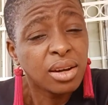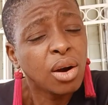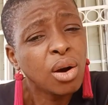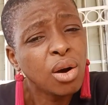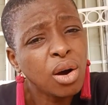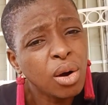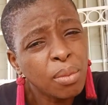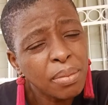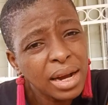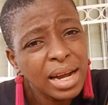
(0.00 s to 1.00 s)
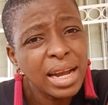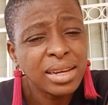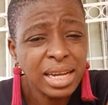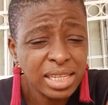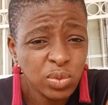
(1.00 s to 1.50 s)
Oh my,
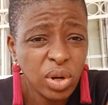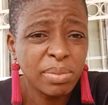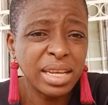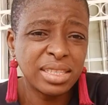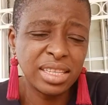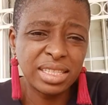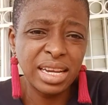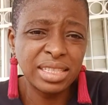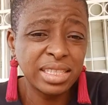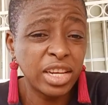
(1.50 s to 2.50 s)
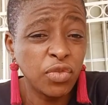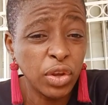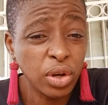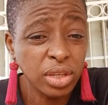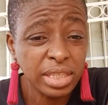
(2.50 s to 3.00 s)
that is what my sister is saying. If you
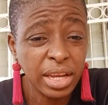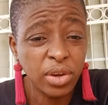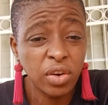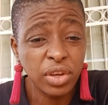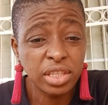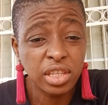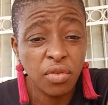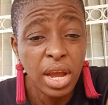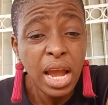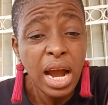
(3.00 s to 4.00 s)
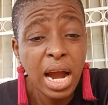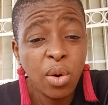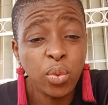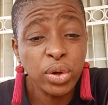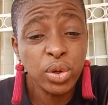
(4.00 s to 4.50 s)
don't take care of yourself, how
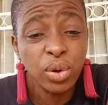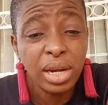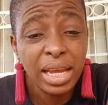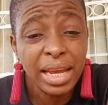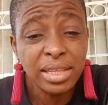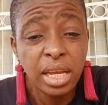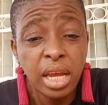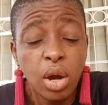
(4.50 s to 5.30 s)
would you learn?